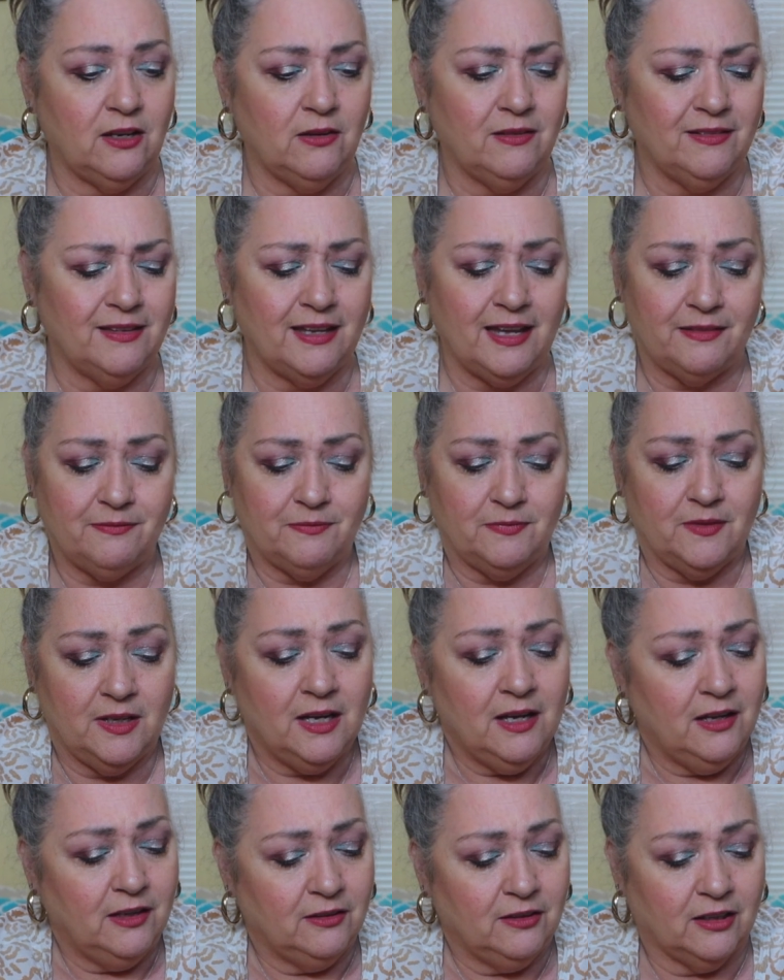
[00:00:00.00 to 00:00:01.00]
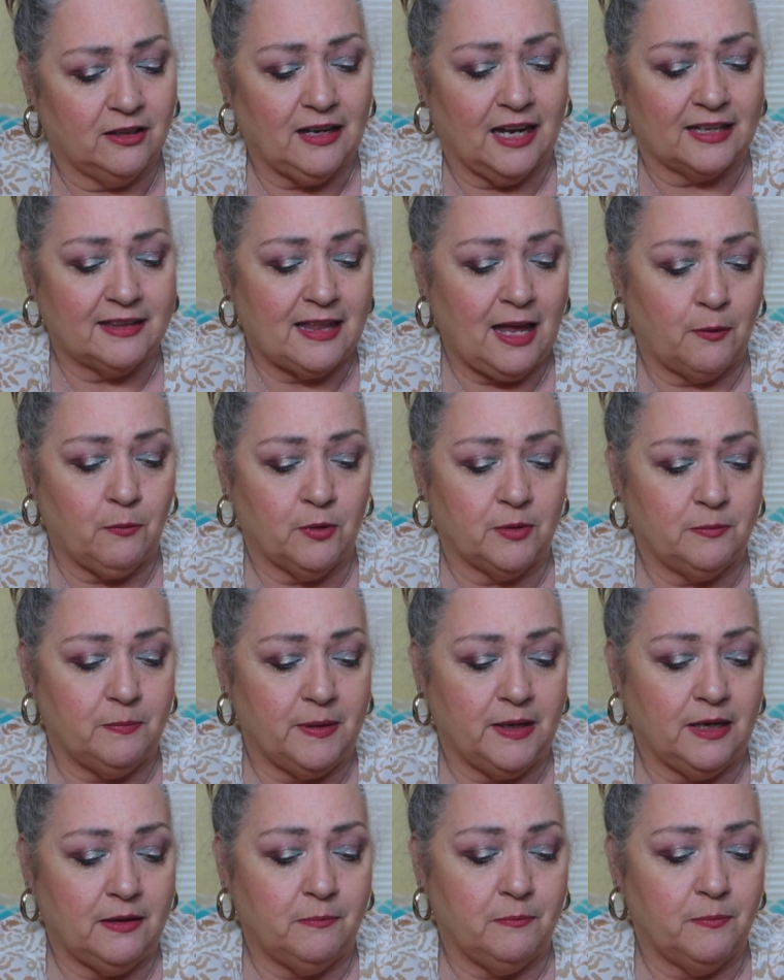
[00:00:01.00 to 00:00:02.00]
They look like they would
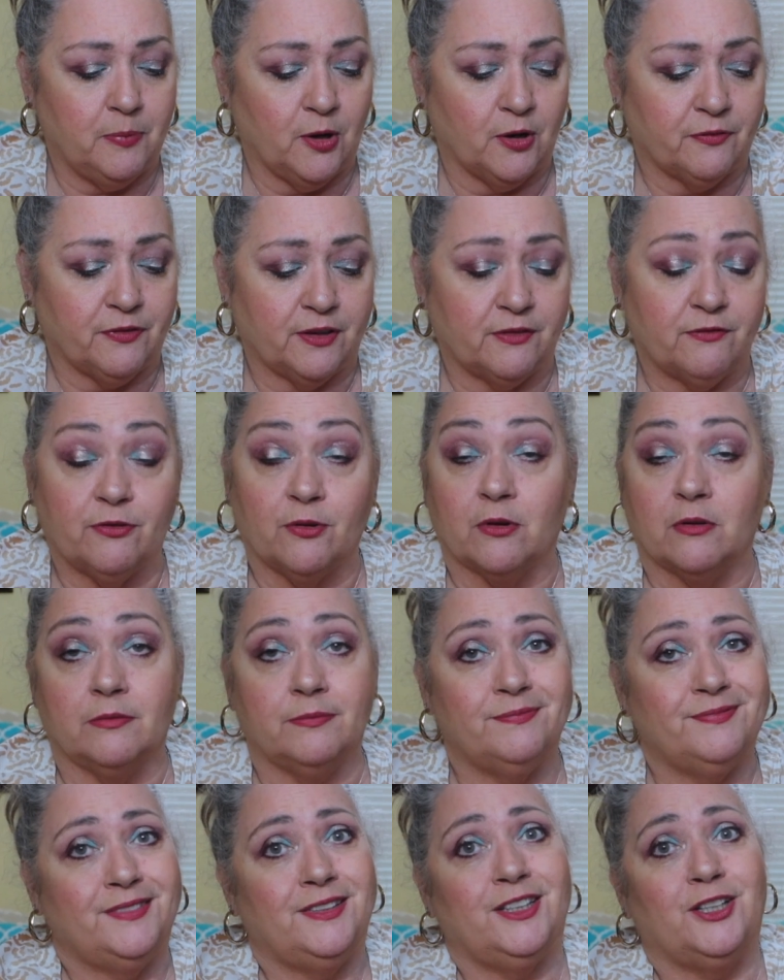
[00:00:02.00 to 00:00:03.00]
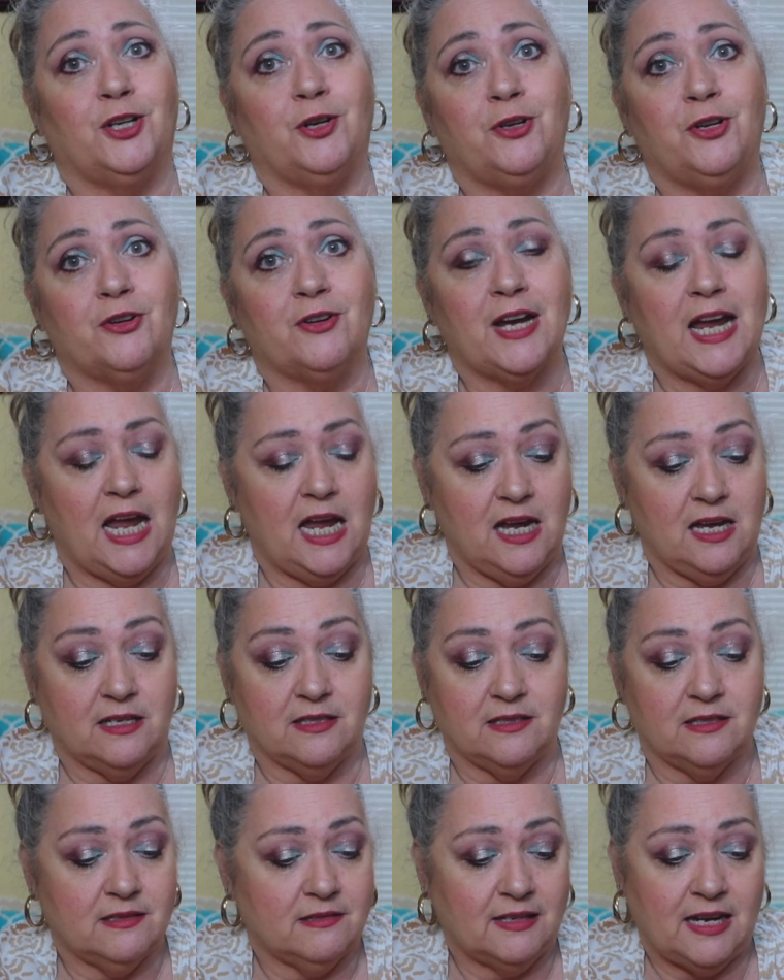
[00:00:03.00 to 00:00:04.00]
be perfect for, you know, your
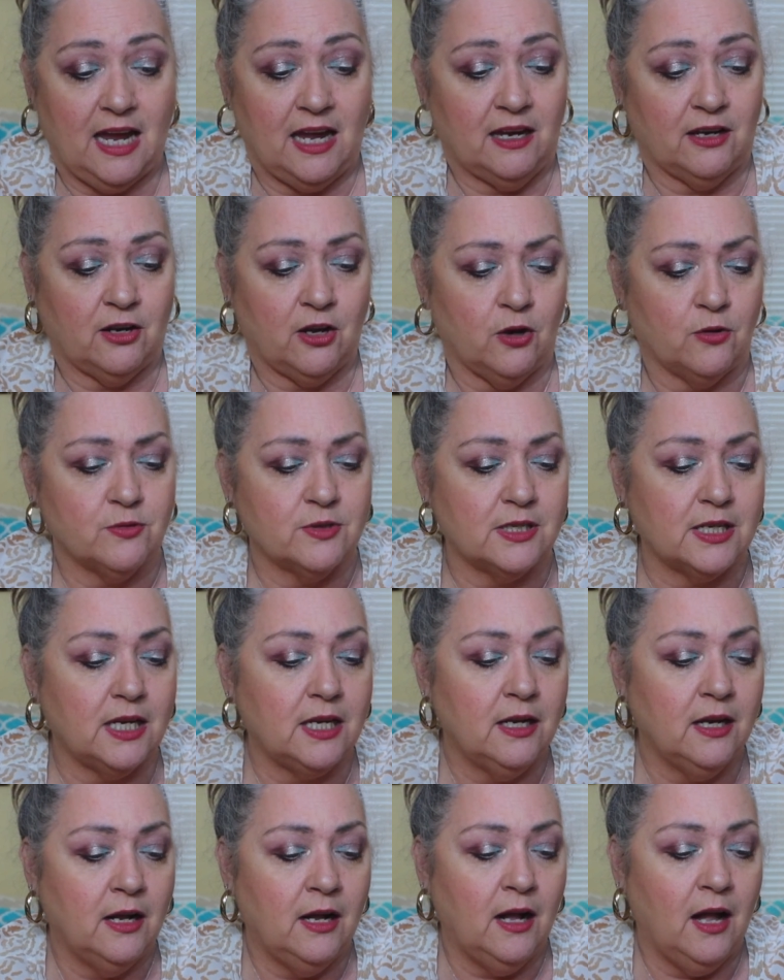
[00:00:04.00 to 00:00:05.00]
cans, can cozy.